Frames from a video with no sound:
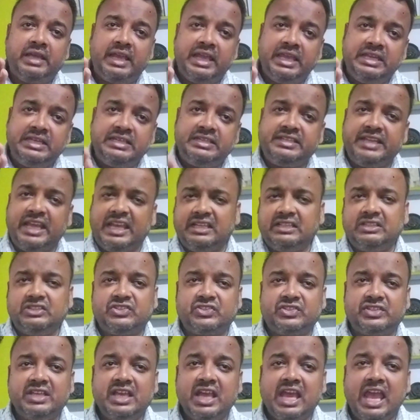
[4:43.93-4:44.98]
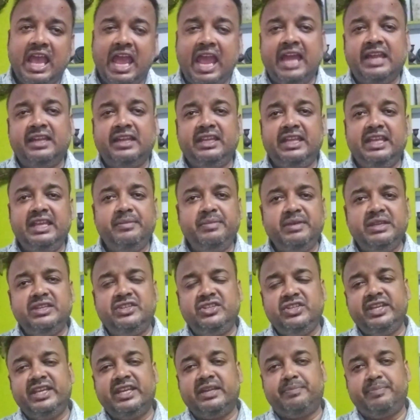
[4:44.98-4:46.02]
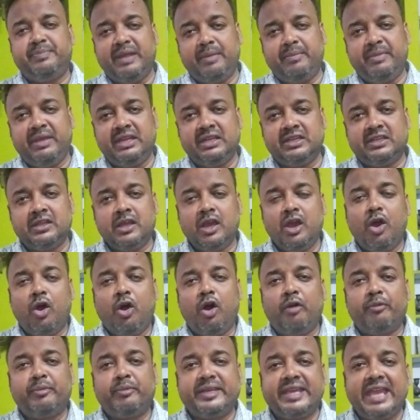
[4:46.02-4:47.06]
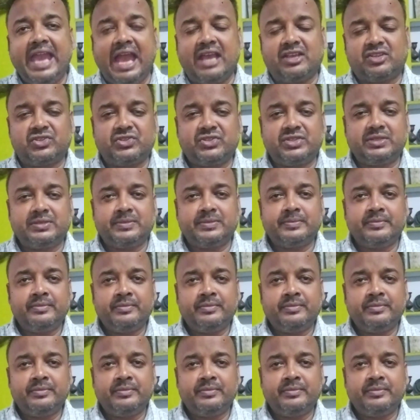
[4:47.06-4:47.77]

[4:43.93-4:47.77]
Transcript: entails an immediate payment of cash,